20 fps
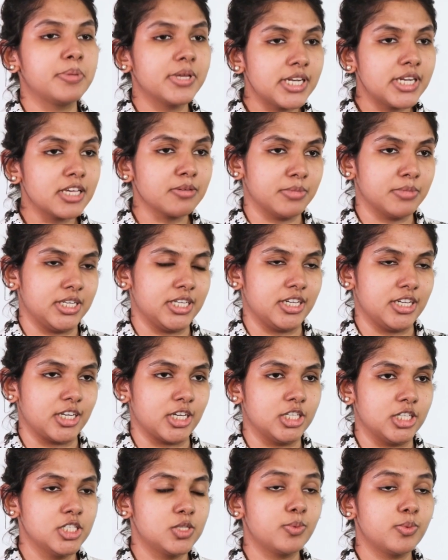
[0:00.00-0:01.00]
building
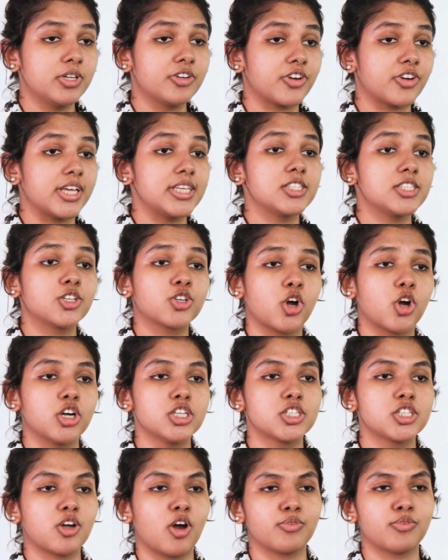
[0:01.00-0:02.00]
materials will raise the
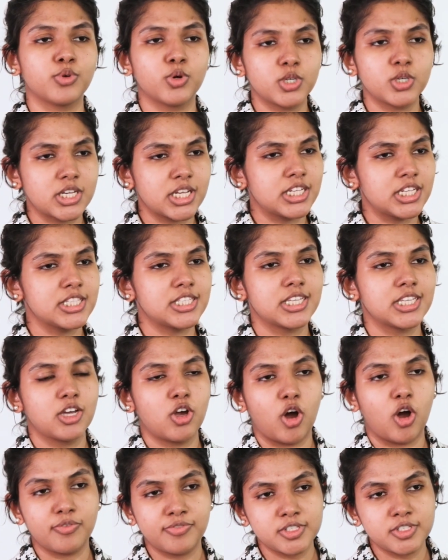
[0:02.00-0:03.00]
cost of hotels,
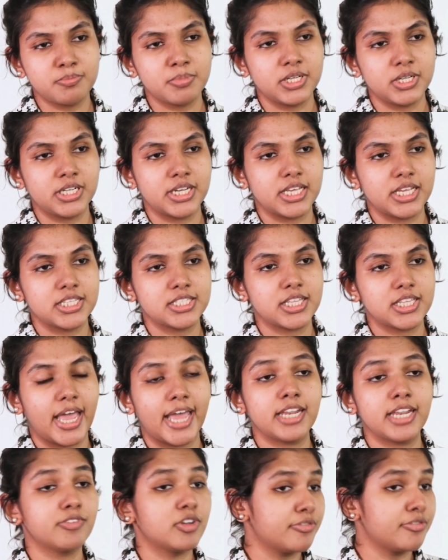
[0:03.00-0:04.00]
office buildings,
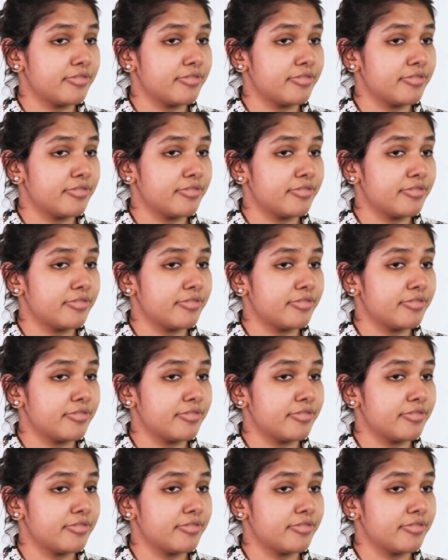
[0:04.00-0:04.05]
and even